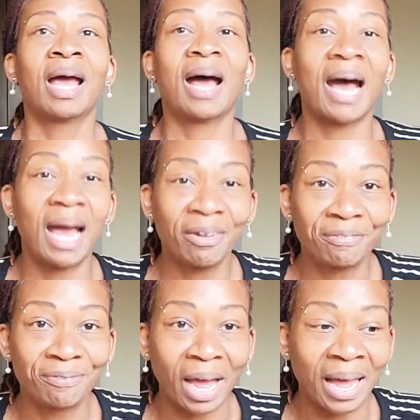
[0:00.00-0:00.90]
I
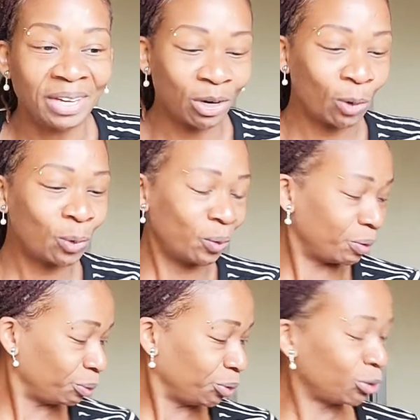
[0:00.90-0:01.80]
know
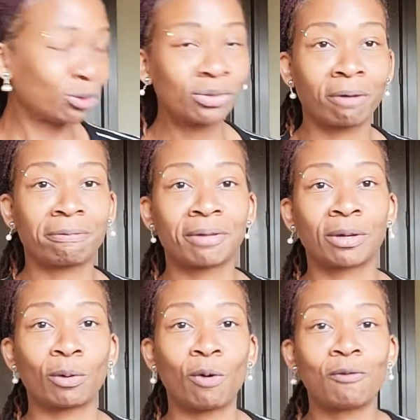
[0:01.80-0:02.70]
you start
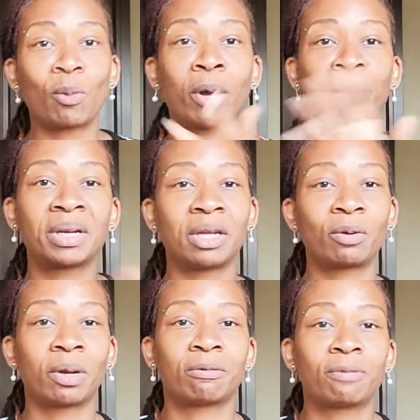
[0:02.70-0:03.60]
feeling overwhelmingly
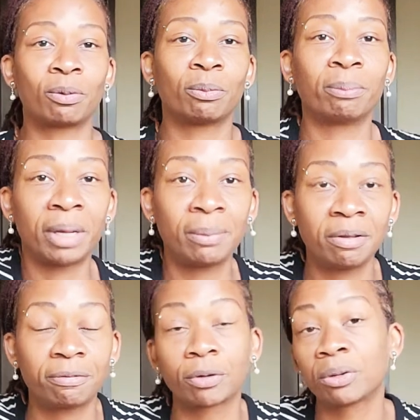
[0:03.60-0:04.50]
grateful, maybe
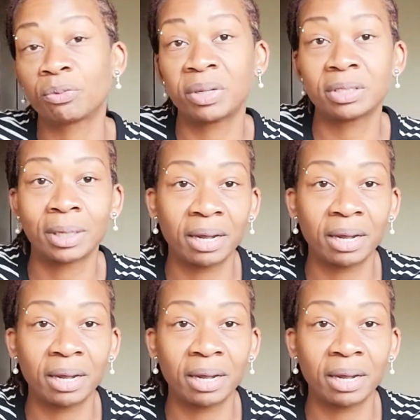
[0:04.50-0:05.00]
for good reason.